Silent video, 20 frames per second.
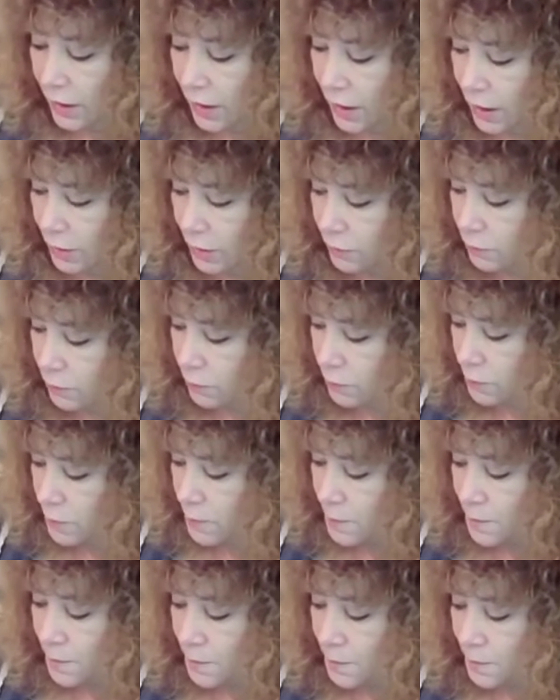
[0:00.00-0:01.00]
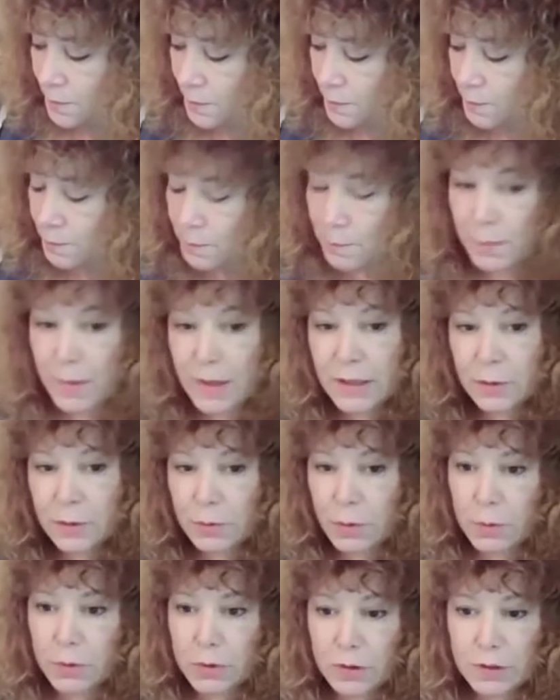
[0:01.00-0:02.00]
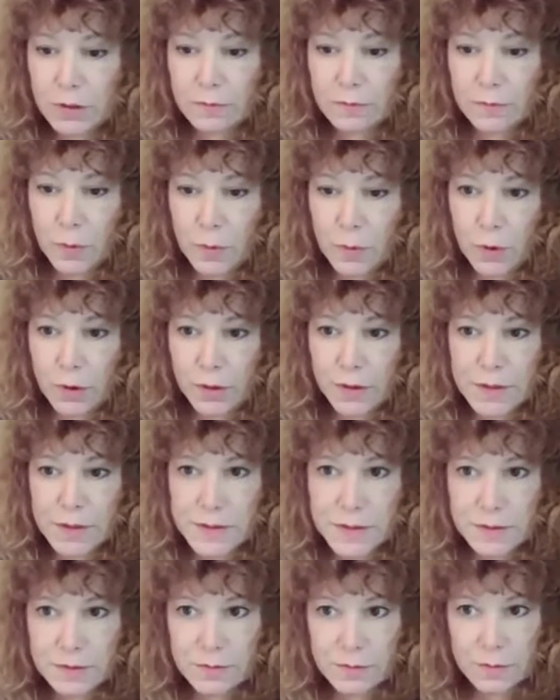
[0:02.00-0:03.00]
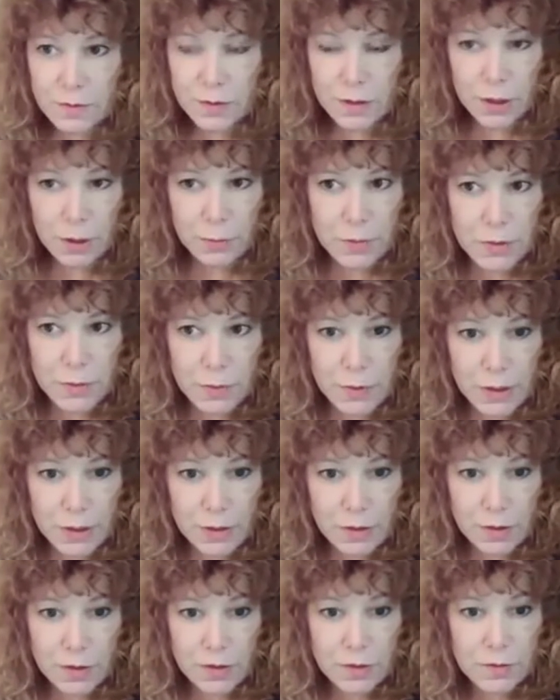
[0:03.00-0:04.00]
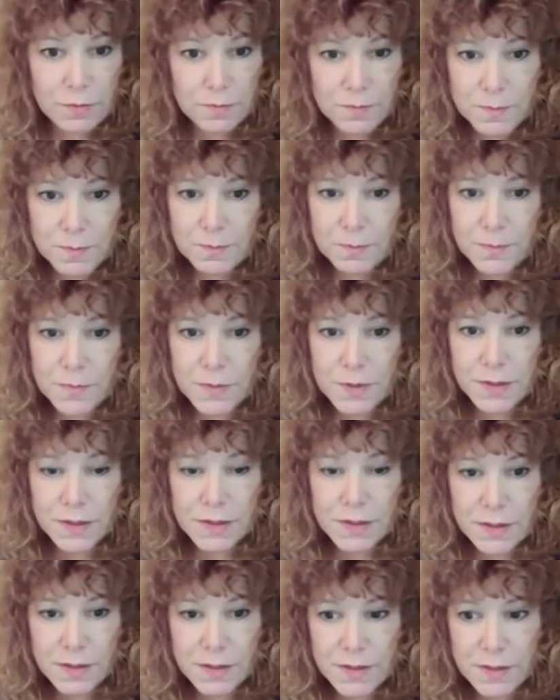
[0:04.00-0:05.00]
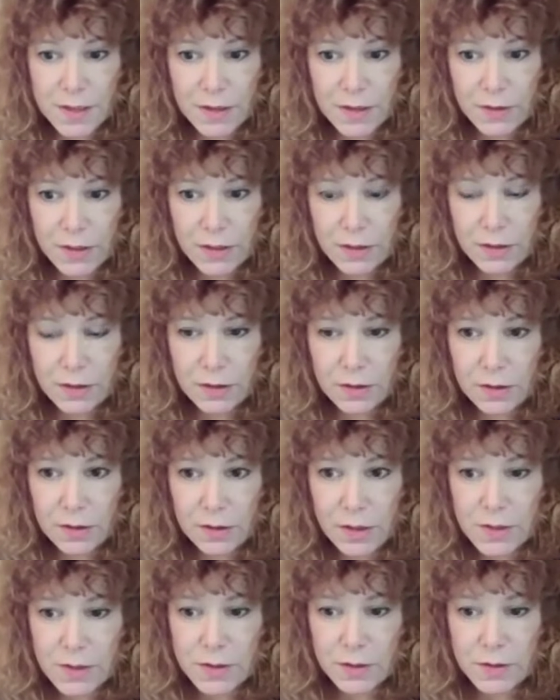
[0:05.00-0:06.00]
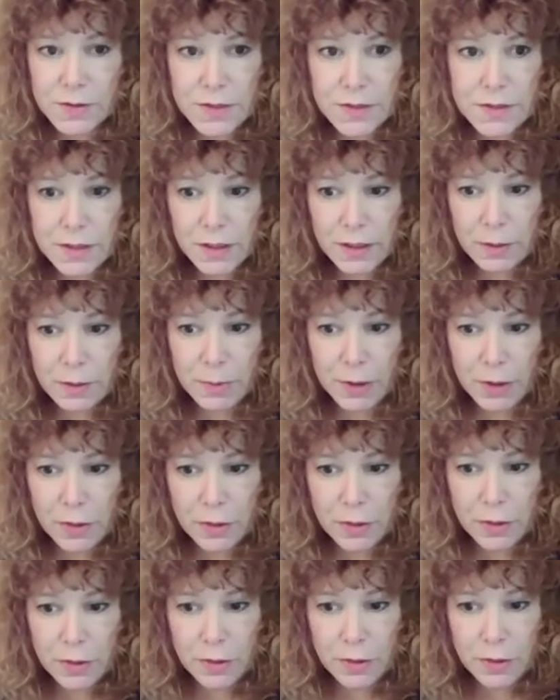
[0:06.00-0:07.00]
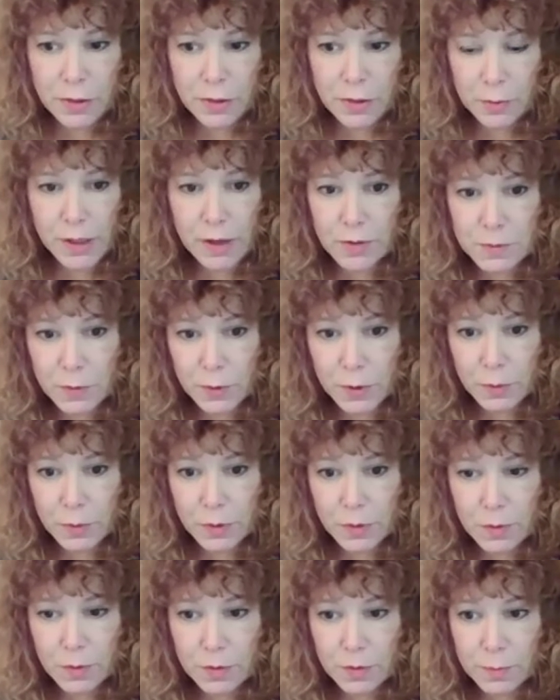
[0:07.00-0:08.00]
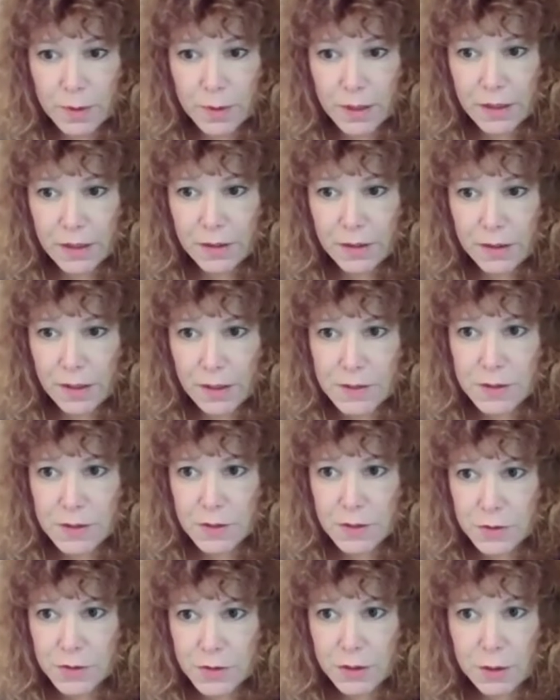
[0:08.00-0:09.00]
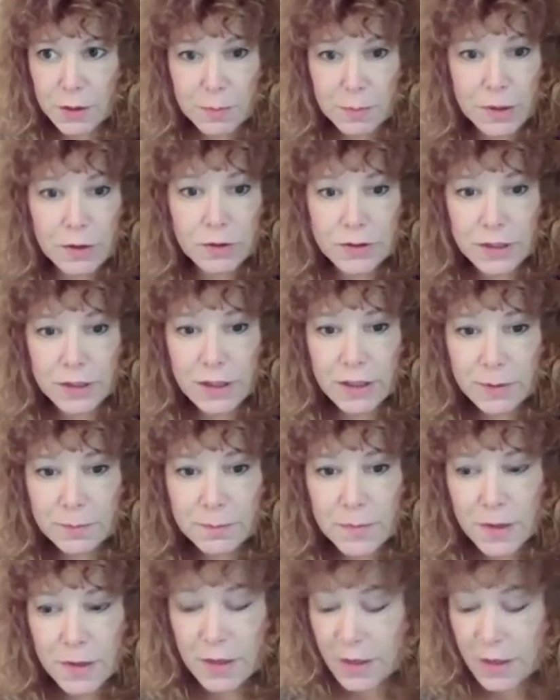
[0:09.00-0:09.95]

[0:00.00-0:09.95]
And mainly what we're looking for is, between 6 and 7. As long as it's like about 3 hours before you would go to bed, that's usually a better time.